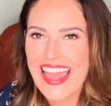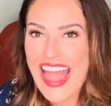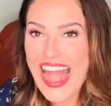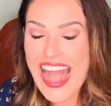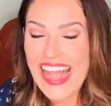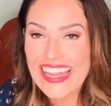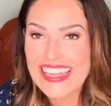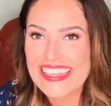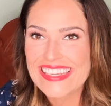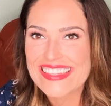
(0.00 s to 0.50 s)

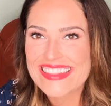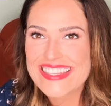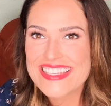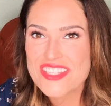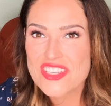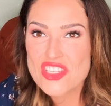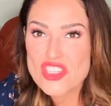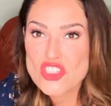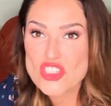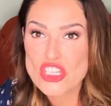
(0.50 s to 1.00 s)
Hi,
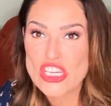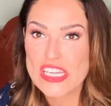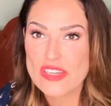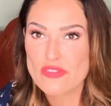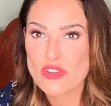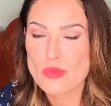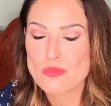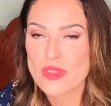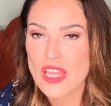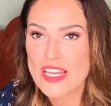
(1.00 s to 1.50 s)
this is Jean
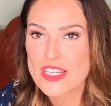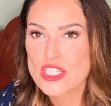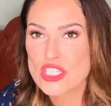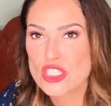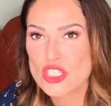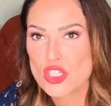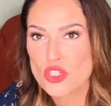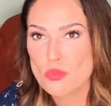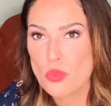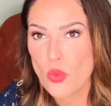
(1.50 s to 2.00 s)
from
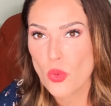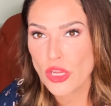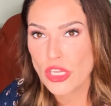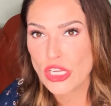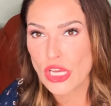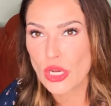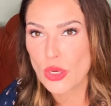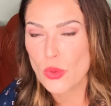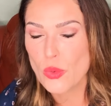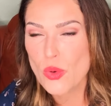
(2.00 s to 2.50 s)

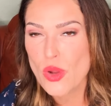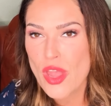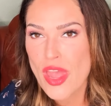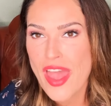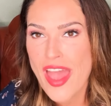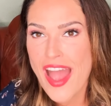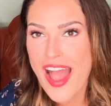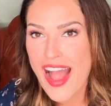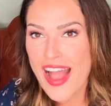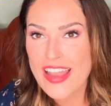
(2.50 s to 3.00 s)
Luxe2.0.
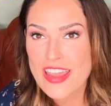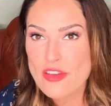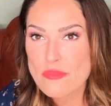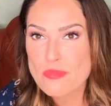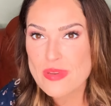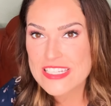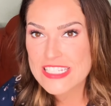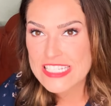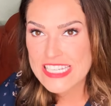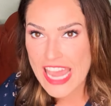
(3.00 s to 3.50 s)
I have
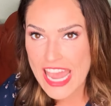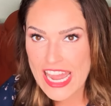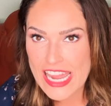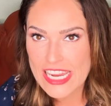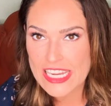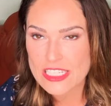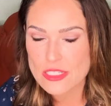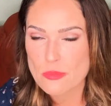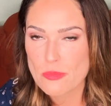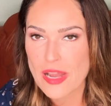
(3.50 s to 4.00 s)
been
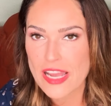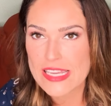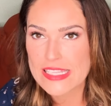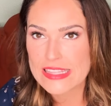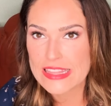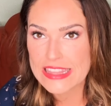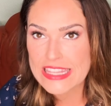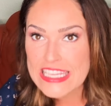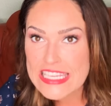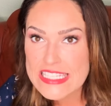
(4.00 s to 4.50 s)
tagged by
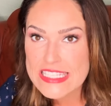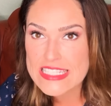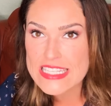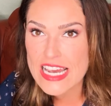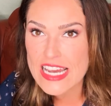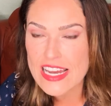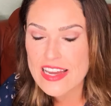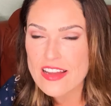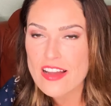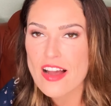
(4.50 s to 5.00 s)

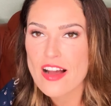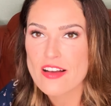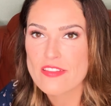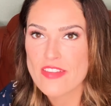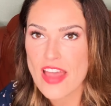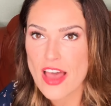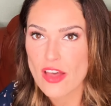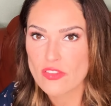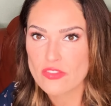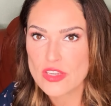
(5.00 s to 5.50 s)
Lisa
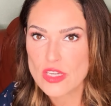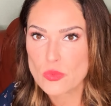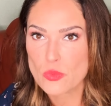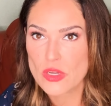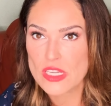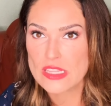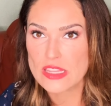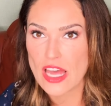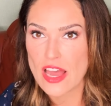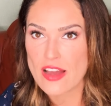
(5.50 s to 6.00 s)
of LV
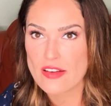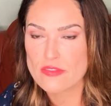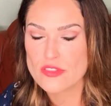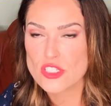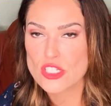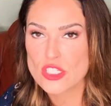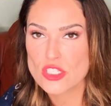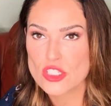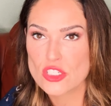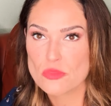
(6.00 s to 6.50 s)
ReLoved
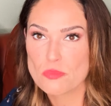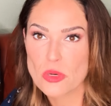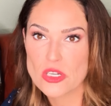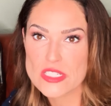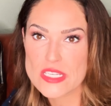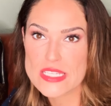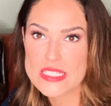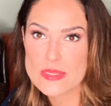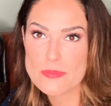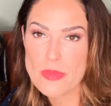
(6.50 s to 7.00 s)
to
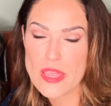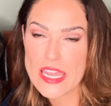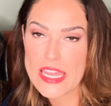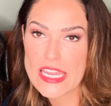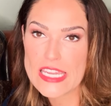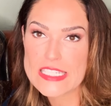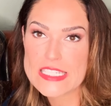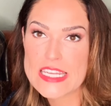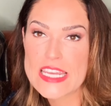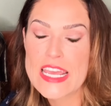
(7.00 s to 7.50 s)

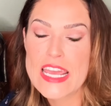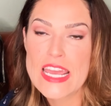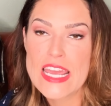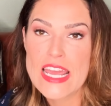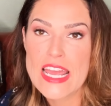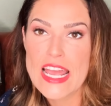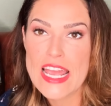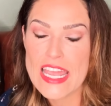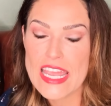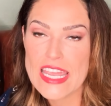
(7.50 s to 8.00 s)
participate
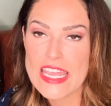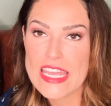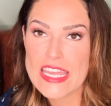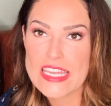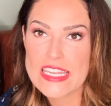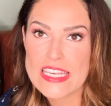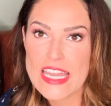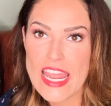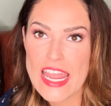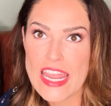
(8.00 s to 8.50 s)

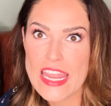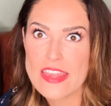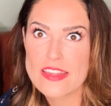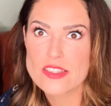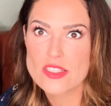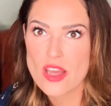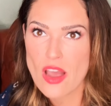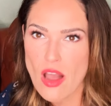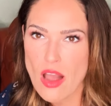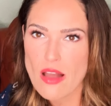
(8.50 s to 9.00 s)
in a
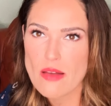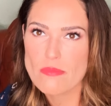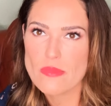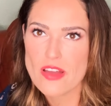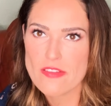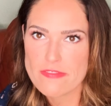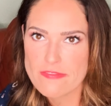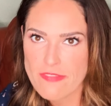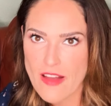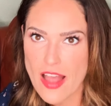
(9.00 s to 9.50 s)
top
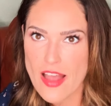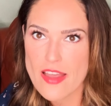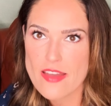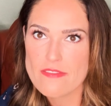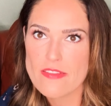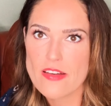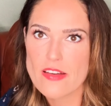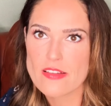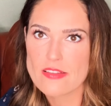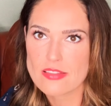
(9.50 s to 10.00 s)

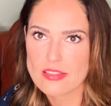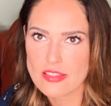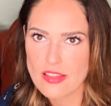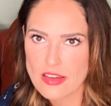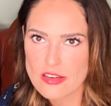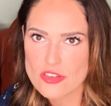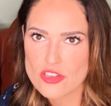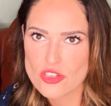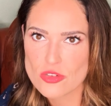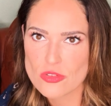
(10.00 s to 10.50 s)
5
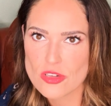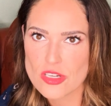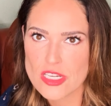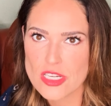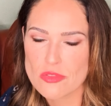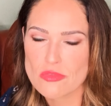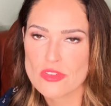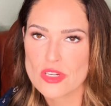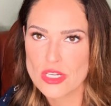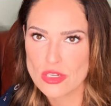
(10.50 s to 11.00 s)
luxury
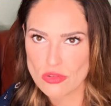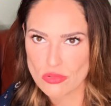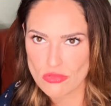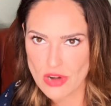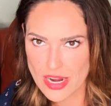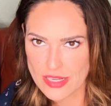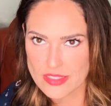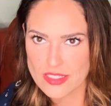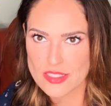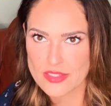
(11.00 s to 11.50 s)

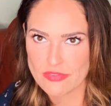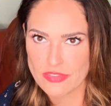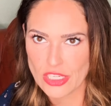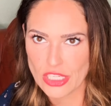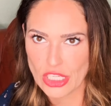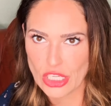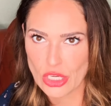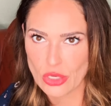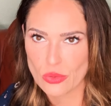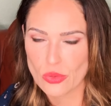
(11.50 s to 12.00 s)
regrets
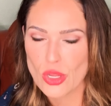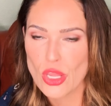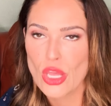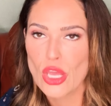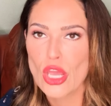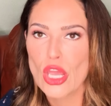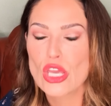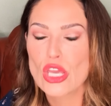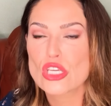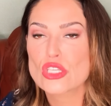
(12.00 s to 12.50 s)
video.
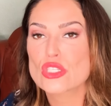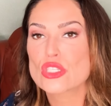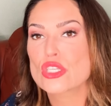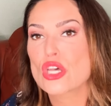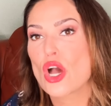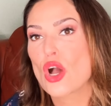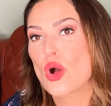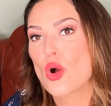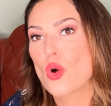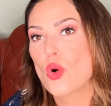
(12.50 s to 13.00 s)

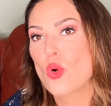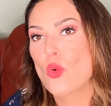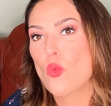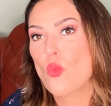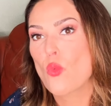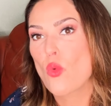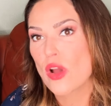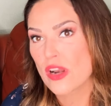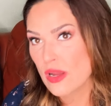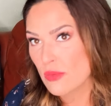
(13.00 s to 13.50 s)
So
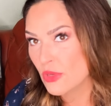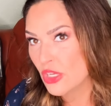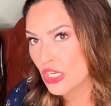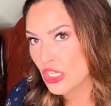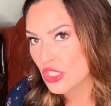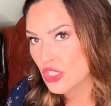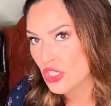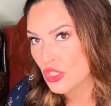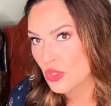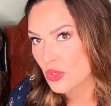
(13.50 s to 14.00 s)
what I'm gonna
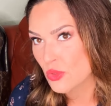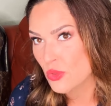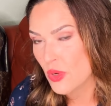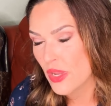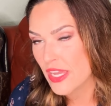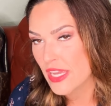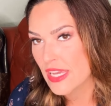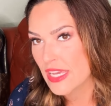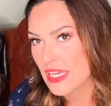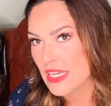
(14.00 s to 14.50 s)
do
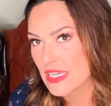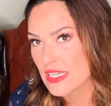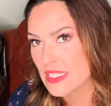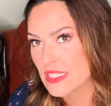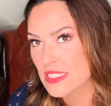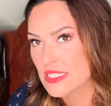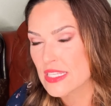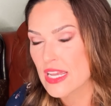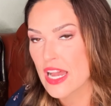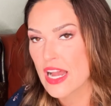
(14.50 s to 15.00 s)

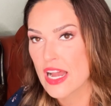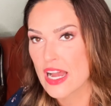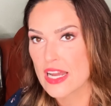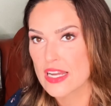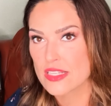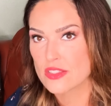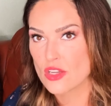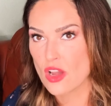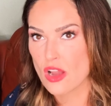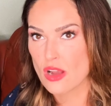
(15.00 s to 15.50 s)
is
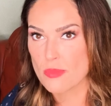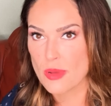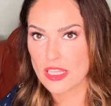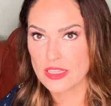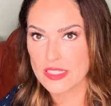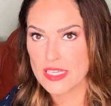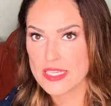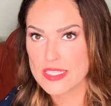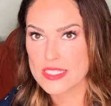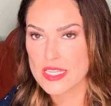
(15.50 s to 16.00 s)
talk
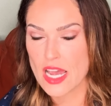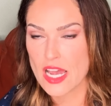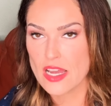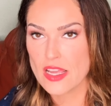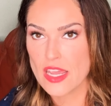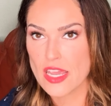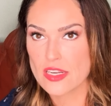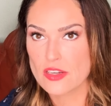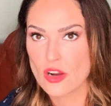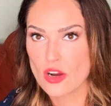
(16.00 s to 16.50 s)
about
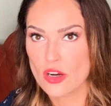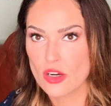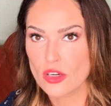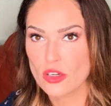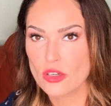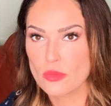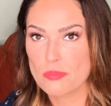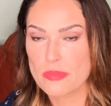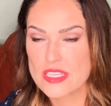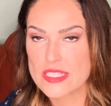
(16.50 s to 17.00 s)
Lisa, and
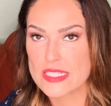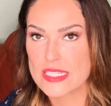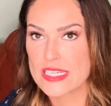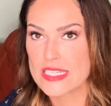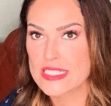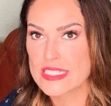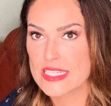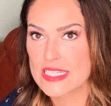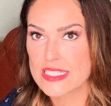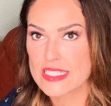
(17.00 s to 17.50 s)
her
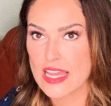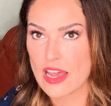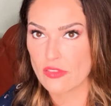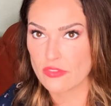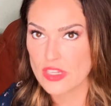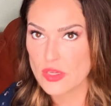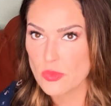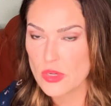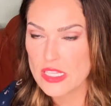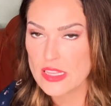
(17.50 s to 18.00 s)
business is
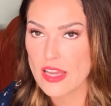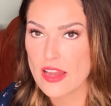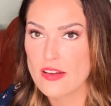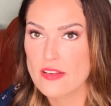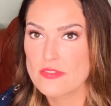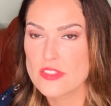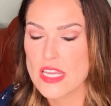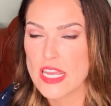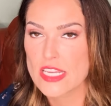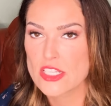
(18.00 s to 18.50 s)
LV
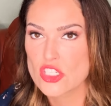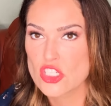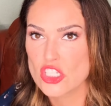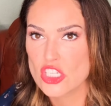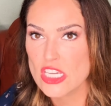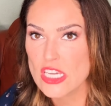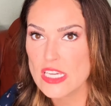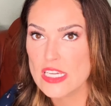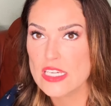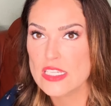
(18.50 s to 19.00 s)
ReLoved, and
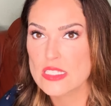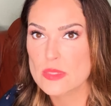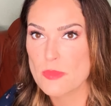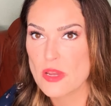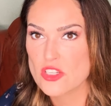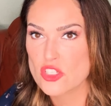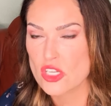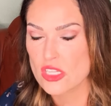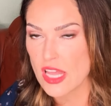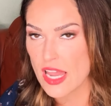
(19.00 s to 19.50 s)
she
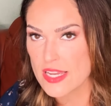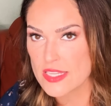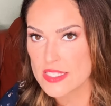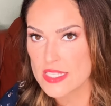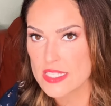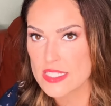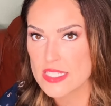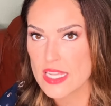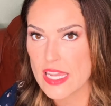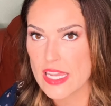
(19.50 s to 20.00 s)

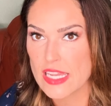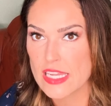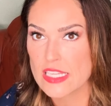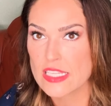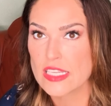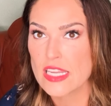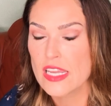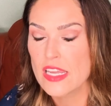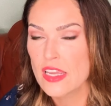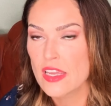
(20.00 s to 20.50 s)
specializes
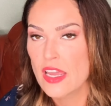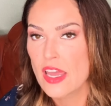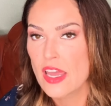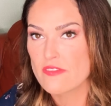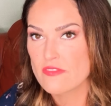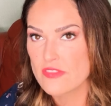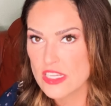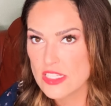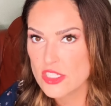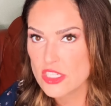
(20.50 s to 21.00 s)
in
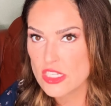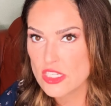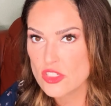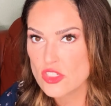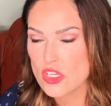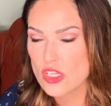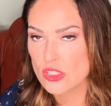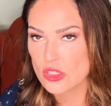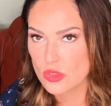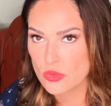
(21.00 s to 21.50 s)

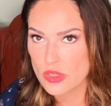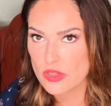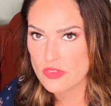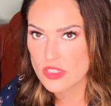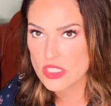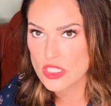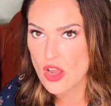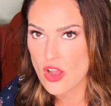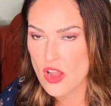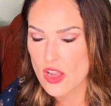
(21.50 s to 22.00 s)
vintage Louis
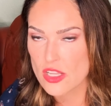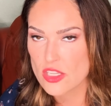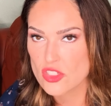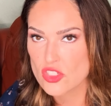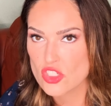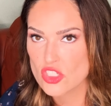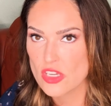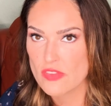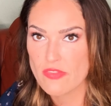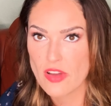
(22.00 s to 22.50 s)
Vuitton.
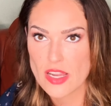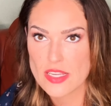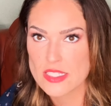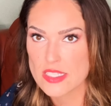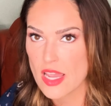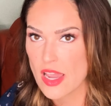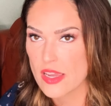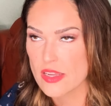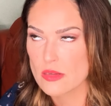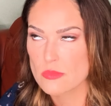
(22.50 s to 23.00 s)
She
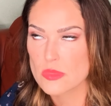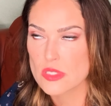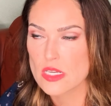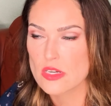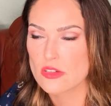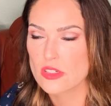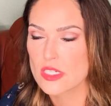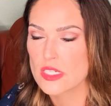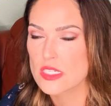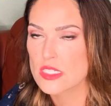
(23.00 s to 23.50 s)
finds items
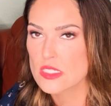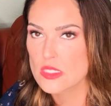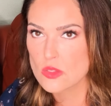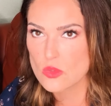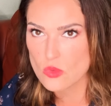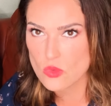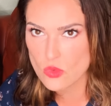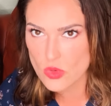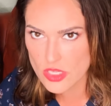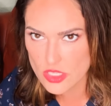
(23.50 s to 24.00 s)
that are in
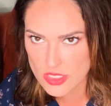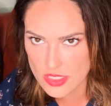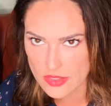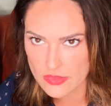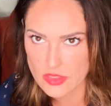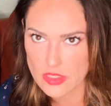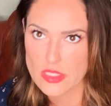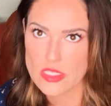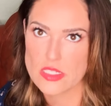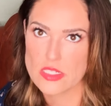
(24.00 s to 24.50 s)

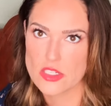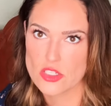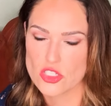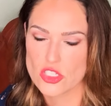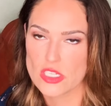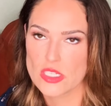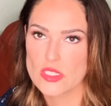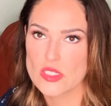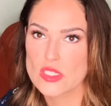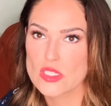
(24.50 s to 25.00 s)
exquisite
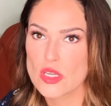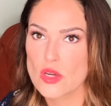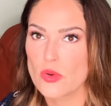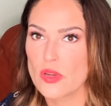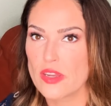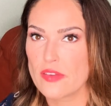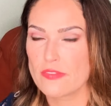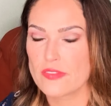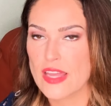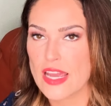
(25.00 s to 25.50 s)
condition. So
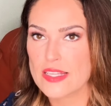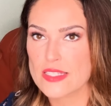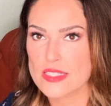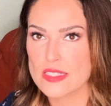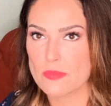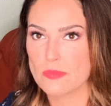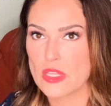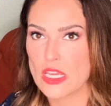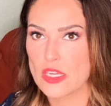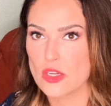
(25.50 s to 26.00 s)
if that's
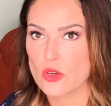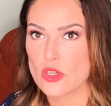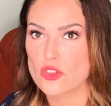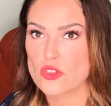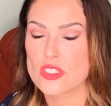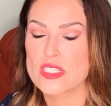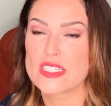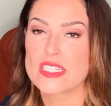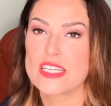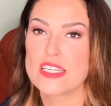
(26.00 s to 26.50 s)
something you're
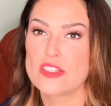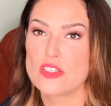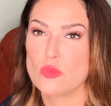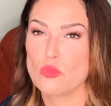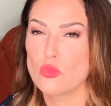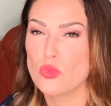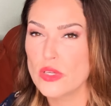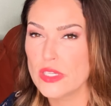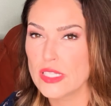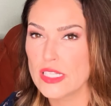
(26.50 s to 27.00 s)
interested in, you
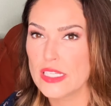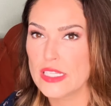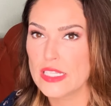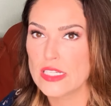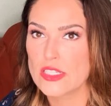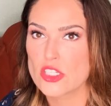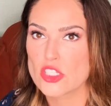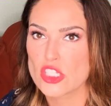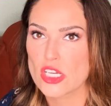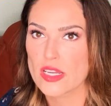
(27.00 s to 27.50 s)
really
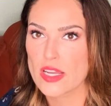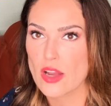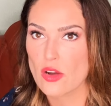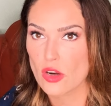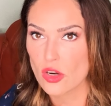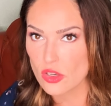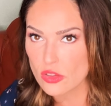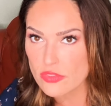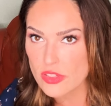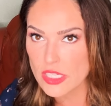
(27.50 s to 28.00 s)
need to check
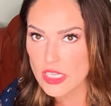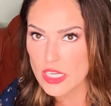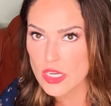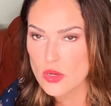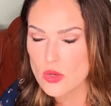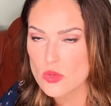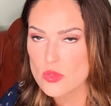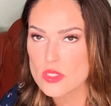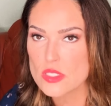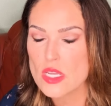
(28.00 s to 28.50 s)
out her
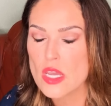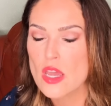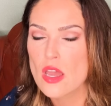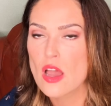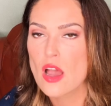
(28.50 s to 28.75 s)
videos.